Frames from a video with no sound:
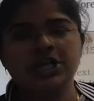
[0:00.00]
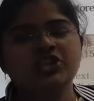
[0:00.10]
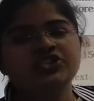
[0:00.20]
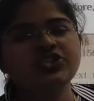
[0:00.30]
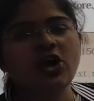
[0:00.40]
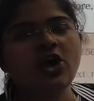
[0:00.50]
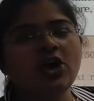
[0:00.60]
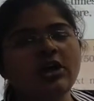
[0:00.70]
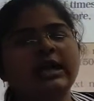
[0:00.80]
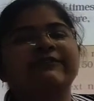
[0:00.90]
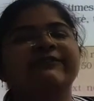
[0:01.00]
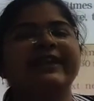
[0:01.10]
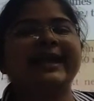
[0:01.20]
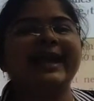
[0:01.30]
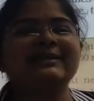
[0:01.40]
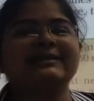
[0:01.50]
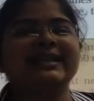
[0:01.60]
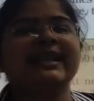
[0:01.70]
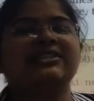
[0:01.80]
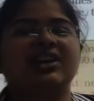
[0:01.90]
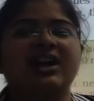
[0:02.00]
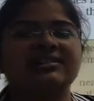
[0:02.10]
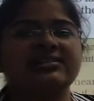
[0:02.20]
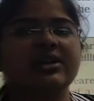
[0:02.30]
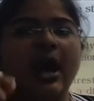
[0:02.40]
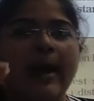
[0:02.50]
So, we can see just